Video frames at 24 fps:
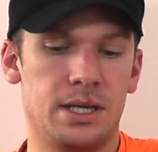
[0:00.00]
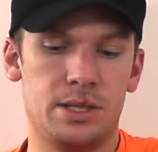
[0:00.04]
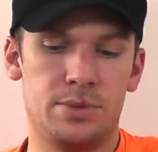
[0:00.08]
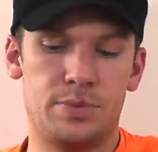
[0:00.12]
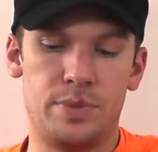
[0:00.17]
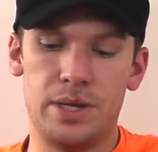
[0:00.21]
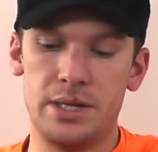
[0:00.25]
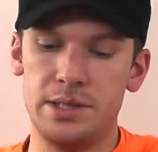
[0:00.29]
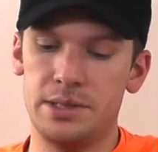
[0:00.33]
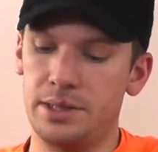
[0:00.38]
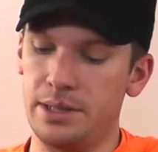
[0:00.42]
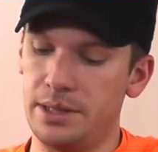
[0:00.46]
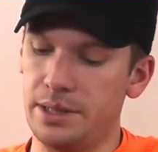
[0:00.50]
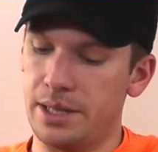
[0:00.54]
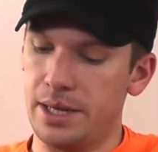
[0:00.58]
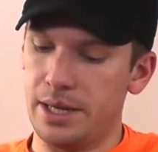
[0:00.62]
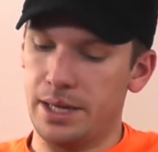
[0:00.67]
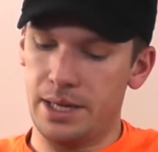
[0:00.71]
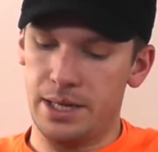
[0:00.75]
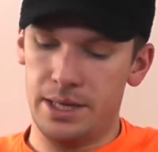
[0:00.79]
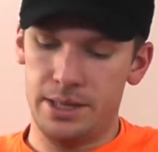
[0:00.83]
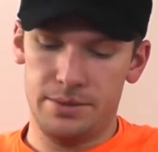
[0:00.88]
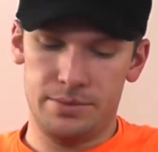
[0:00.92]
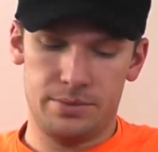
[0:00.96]
It's basically
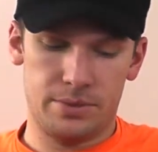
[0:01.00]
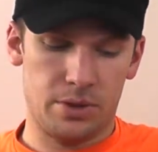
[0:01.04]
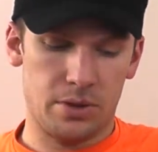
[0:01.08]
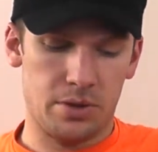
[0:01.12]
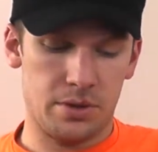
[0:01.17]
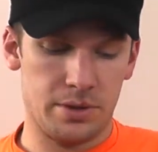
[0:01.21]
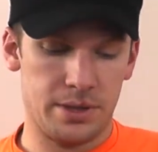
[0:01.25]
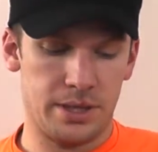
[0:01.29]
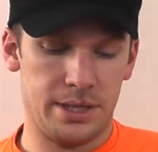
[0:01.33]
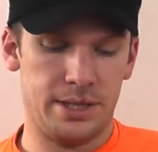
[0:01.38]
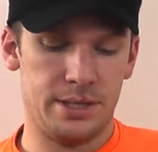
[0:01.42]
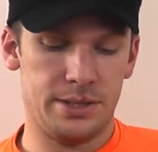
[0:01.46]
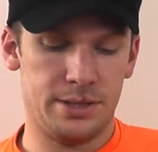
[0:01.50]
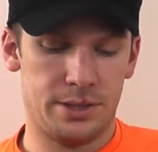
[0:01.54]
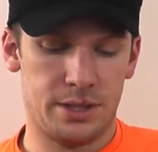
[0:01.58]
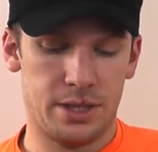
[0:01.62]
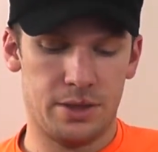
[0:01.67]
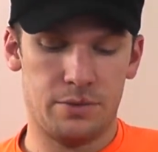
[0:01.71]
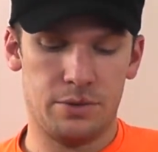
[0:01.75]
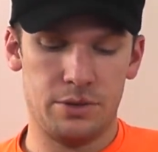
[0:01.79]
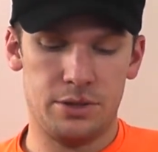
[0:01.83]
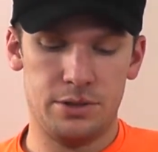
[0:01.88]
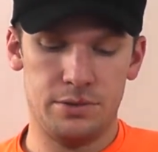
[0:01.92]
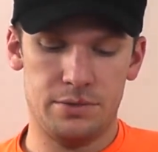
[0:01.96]
like it is
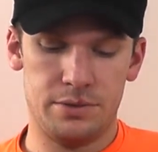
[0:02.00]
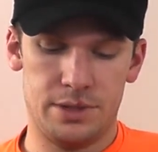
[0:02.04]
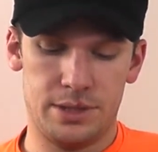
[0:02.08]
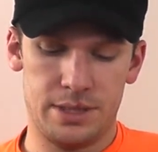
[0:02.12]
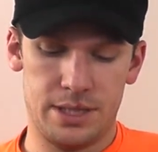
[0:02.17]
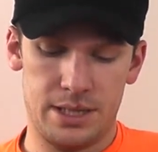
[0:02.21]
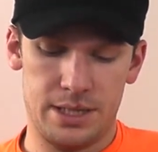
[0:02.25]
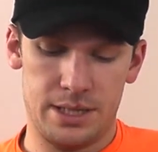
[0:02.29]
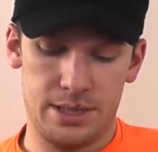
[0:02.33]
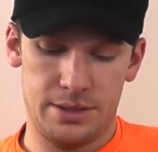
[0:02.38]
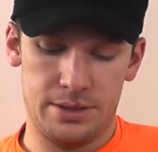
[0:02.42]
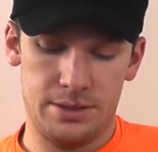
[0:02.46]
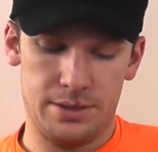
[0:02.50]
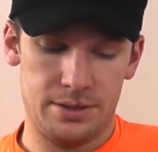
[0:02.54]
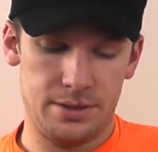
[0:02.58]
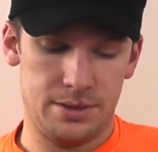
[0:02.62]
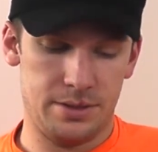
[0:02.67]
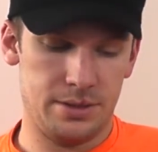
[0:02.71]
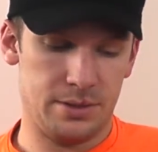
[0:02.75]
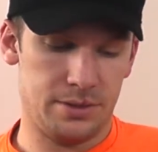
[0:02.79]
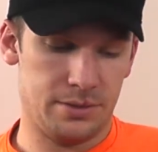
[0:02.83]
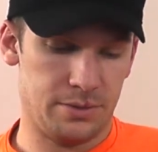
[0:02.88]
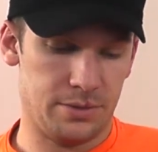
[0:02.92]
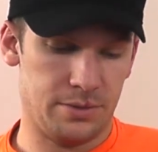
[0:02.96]
like what you would say,
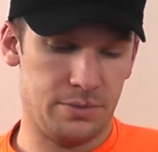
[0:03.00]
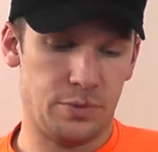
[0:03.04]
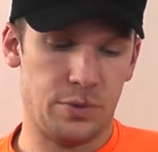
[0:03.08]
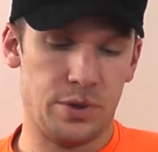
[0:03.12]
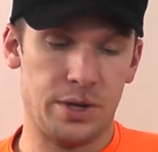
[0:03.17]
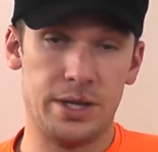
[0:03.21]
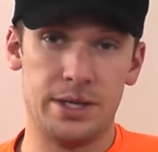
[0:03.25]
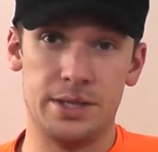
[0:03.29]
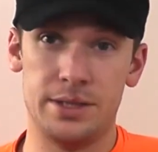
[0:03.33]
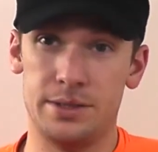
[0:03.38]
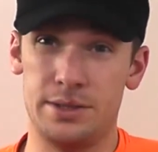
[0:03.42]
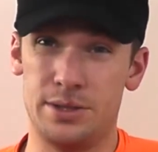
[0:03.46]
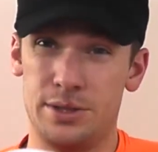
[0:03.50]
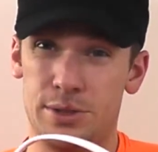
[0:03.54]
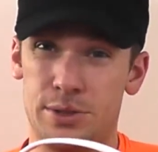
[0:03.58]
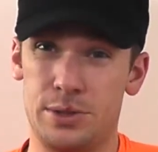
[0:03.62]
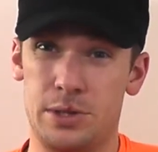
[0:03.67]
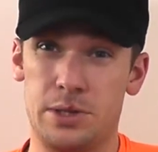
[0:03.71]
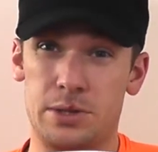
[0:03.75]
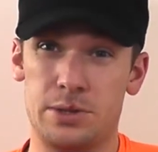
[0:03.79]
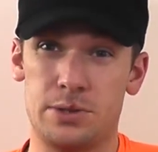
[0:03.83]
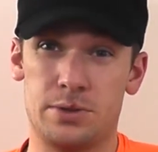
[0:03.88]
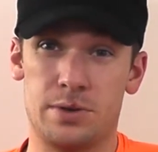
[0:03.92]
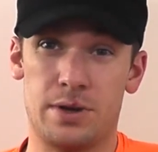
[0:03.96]
or what it's
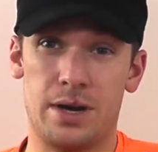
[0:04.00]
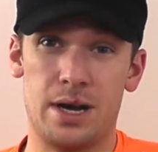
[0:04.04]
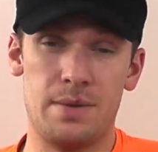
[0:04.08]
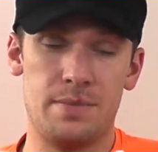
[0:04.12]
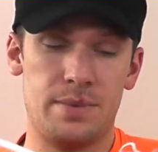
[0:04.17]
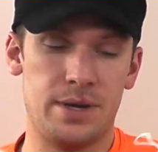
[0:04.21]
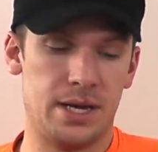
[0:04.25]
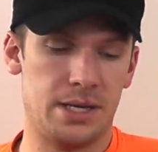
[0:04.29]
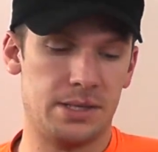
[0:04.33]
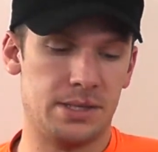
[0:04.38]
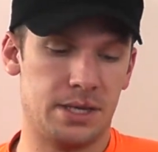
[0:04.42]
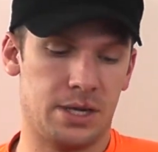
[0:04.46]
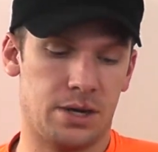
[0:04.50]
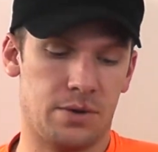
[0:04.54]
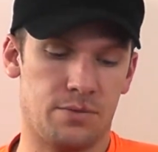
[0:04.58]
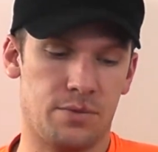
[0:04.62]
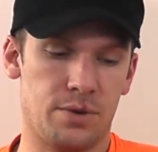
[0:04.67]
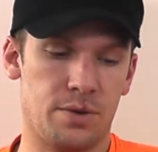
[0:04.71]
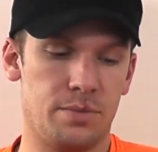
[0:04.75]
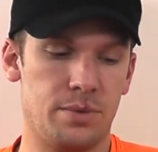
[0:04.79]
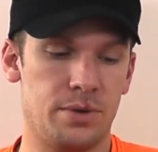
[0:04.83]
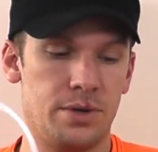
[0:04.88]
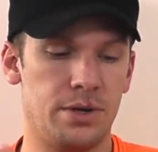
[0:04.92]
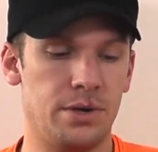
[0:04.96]
described as, like a
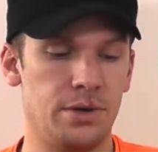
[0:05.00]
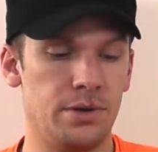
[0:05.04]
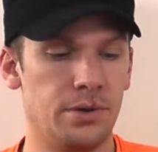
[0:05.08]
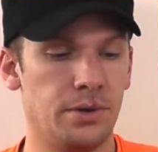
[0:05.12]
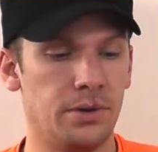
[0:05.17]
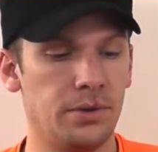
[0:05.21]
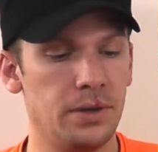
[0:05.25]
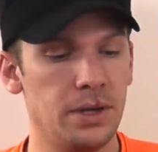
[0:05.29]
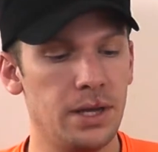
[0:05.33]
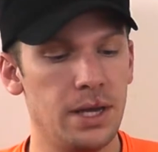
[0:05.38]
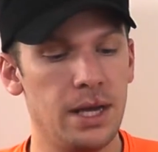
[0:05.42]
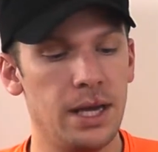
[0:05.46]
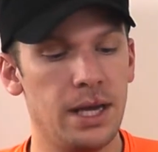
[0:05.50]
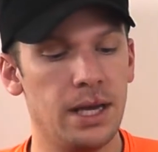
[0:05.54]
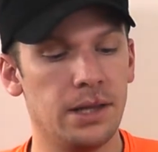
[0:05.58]
rubber noodle.